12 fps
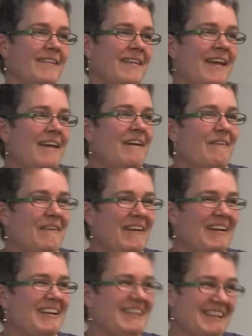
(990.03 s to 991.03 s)
Now,
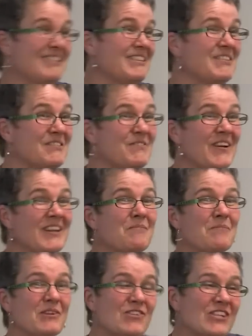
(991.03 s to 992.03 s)
yes, it's funny,
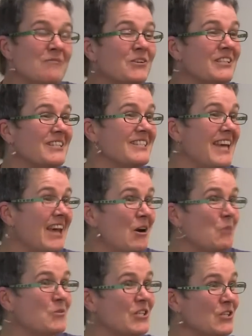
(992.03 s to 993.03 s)
but she wanted to
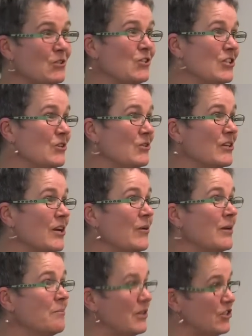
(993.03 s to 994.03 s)
help. She knew she couldn't go
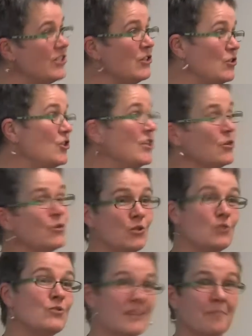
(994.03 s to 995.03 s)
in, but she knew she could
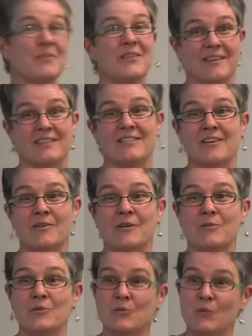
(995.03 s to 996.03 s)
do something. So
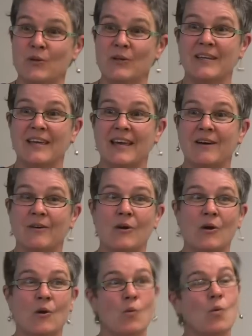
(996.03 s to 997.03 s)
it was working out
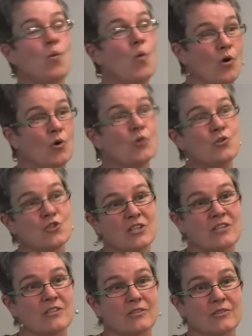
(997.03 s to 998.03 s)
what could
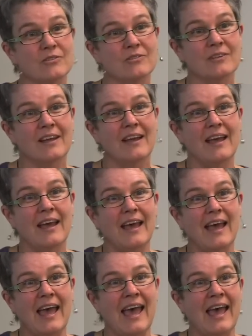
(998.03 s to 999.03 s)
she do
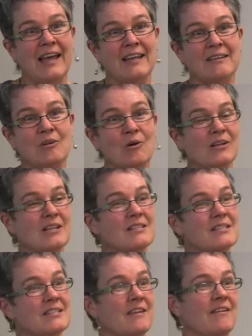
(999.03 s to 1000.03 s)
and not
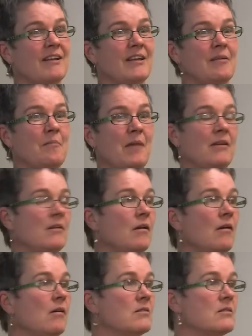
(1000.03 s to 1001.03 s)
necessarily
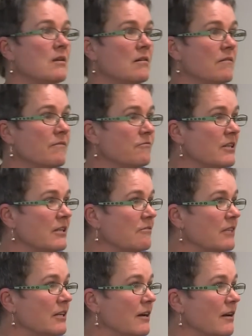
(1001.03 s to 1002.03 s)
making herself really,
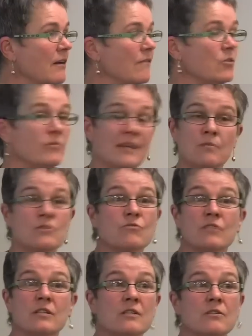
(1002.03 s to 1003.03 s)
really uncomfortable. That was
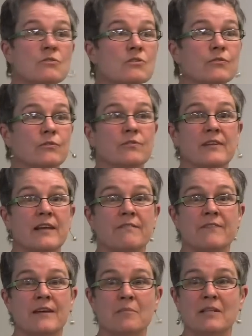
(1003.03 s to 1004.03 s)
really useful for
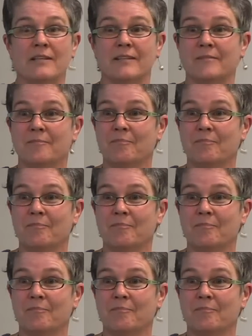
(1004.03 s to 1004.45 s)
that family.